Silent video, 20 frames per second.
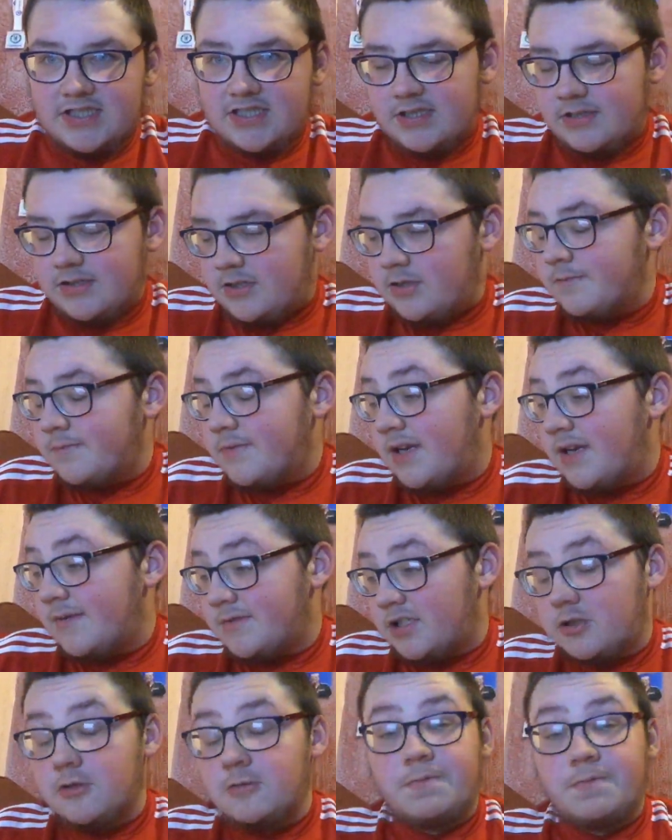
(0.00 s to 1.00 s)
sometimes I
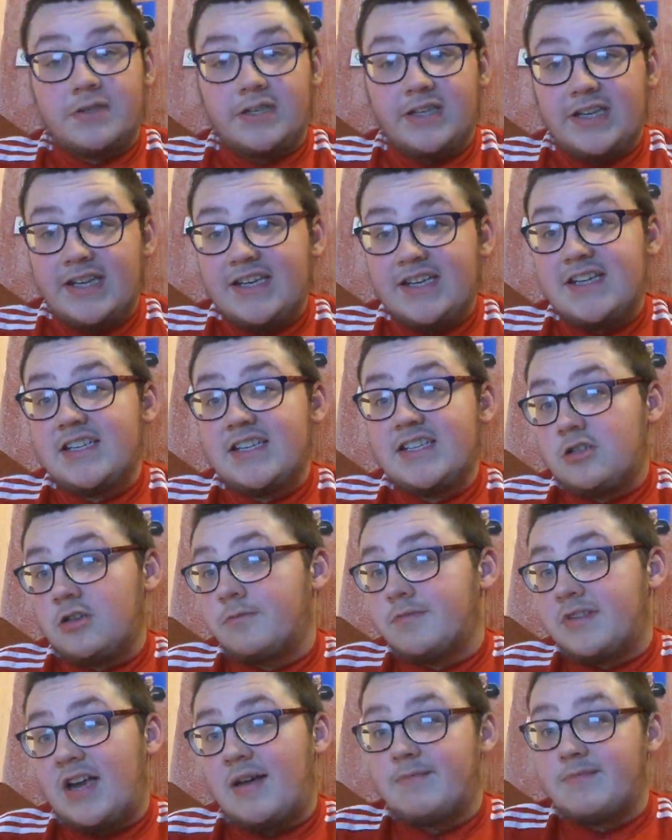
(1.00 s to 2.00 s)
do put the link in,
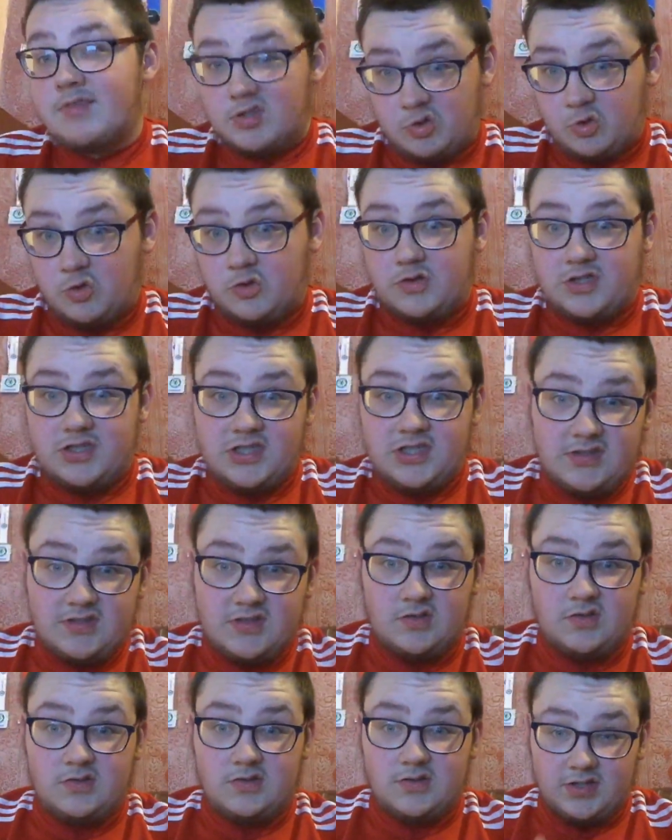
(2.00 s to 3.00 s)
sometimes I don't.
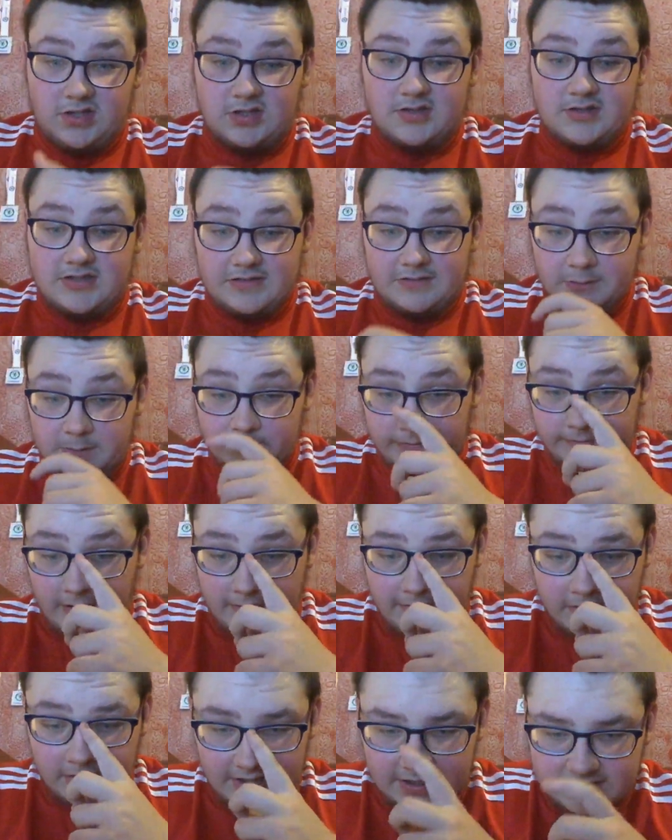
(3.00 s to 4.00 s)
So you just have to be
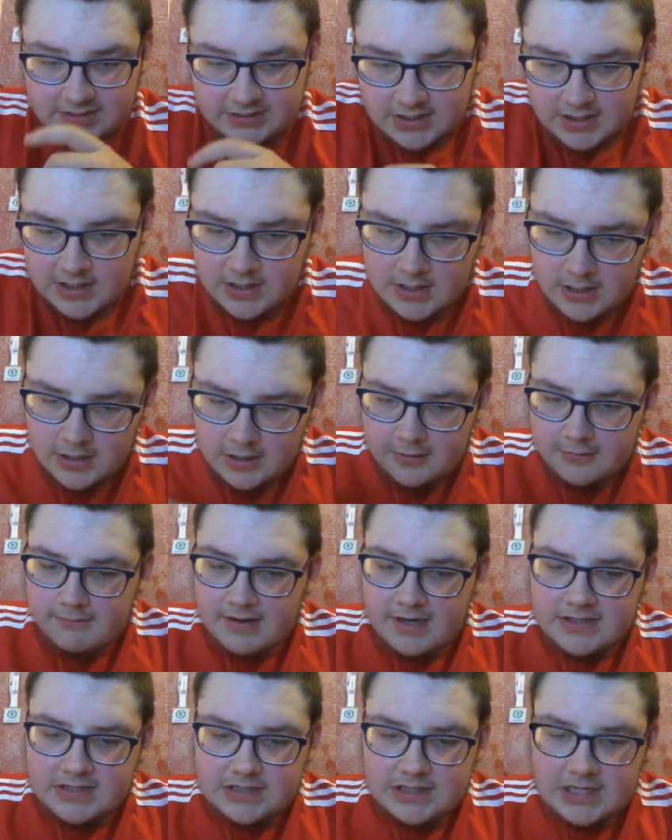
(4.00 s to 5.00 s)
aware of that.
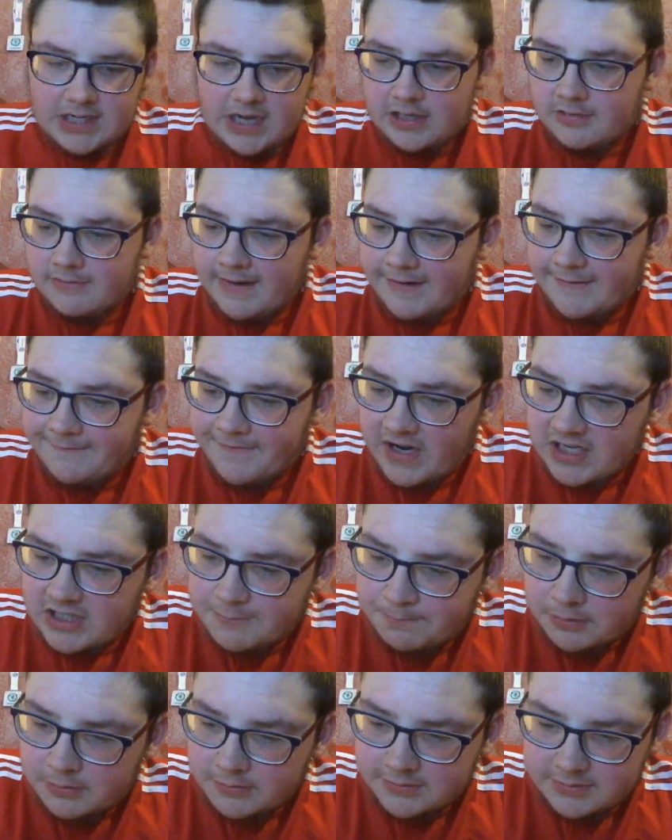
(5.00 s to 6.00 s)
The red veg
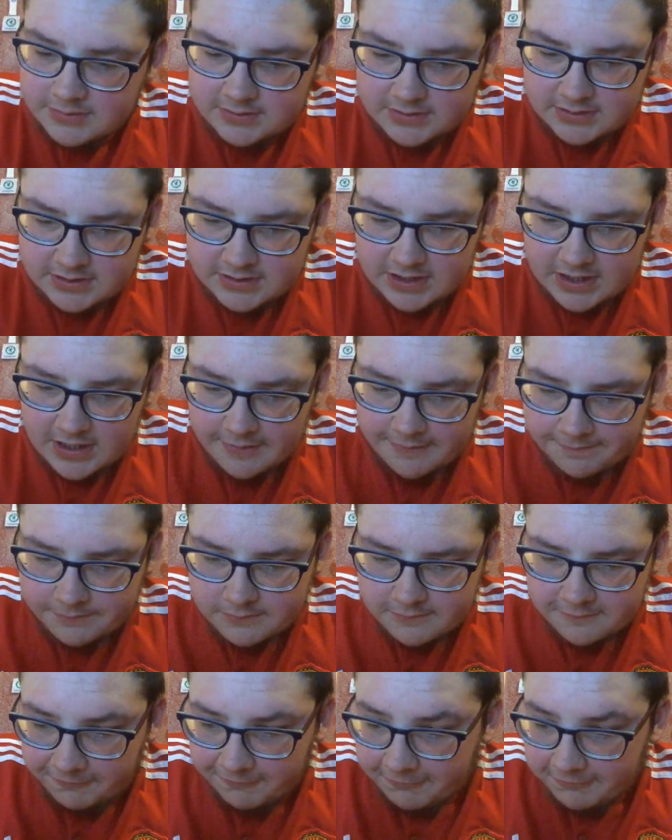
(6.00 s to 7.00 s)
puts
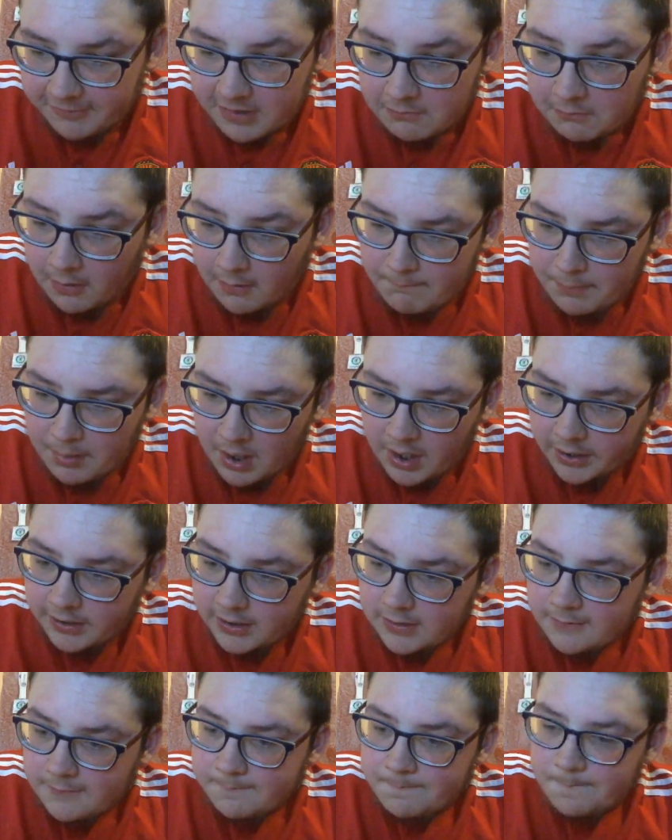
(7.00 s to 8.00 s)
3-1
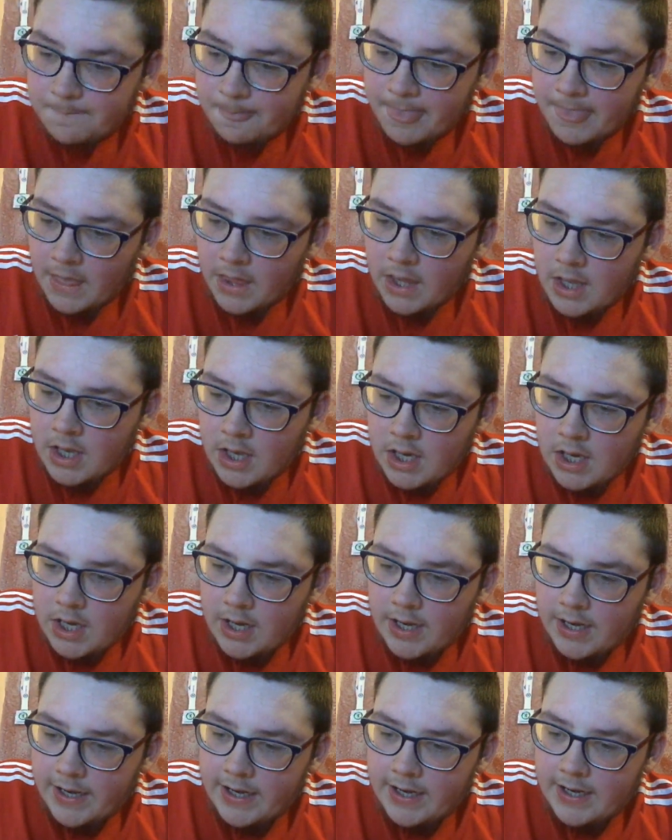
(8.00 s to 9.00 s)
Bayern.
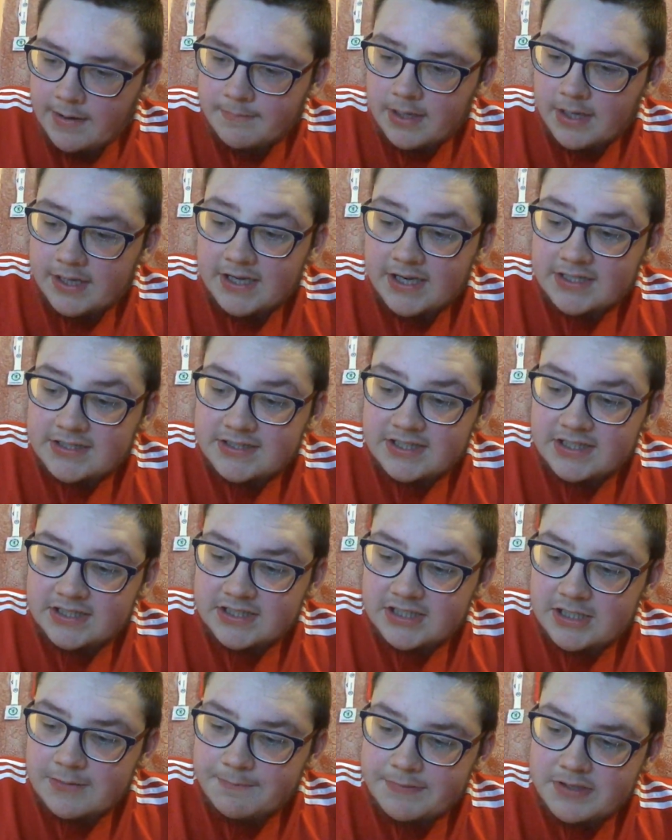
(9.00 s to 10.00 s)
And that's
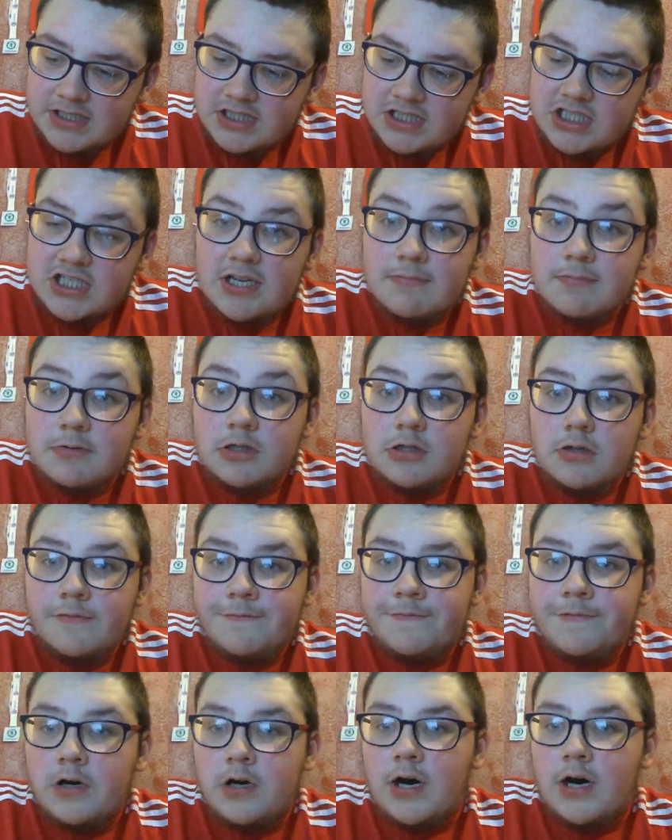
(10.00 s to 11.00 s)
actually the prediction I'm going
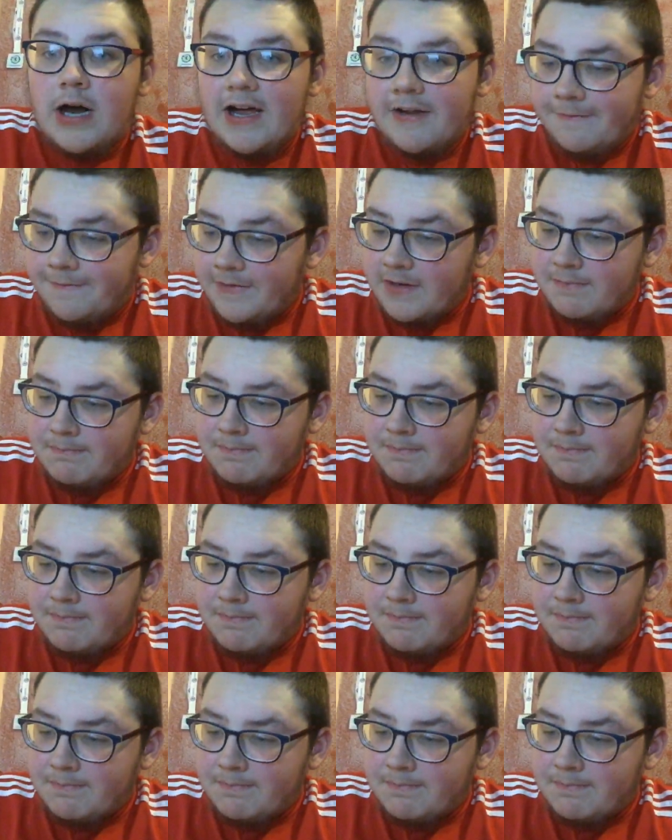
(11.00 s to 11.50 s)
for. I think